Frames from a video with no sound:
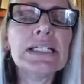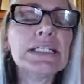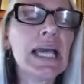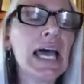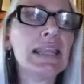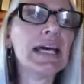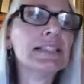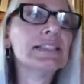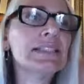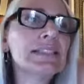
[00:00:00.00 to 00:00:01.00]
Yeah, that...
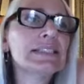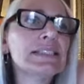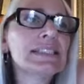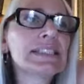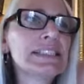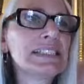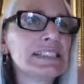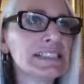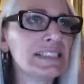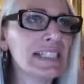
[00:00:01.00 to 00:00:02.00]

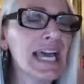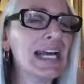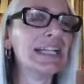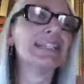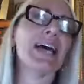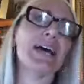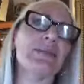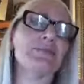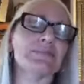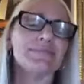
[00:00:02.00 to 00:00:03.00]

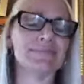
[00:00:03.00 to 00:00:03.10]
Anytime